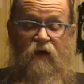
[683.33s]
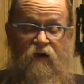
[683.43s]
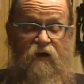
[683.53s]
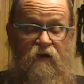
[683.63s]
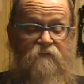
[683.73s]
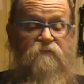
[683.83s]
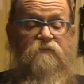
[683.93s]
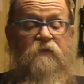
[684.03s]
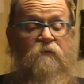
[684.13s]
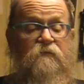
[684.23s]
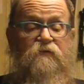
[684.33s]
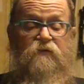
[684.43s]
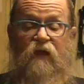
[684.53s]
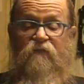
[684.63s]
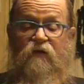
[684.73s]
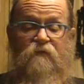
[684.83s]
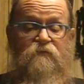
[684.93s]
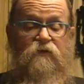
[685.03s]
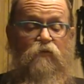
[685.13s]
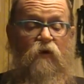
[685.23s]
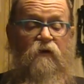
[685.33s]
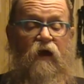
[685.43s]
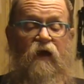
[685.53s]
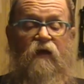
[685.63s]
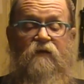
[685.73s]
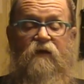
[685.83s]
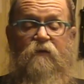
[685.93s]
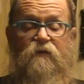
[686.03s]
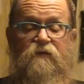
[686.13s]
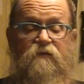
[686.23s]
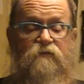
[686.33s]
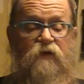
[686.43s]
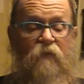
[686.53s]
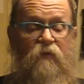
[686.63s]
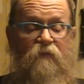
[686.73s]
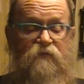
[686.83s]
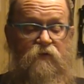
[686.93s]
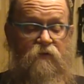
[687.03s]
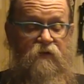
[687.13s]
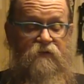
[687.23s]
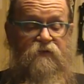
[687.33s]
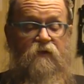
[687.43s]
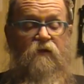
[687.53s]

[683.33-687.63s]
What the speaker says: Yep, this is a lot of fun. Just one. I like that it wasn't chopping up stories.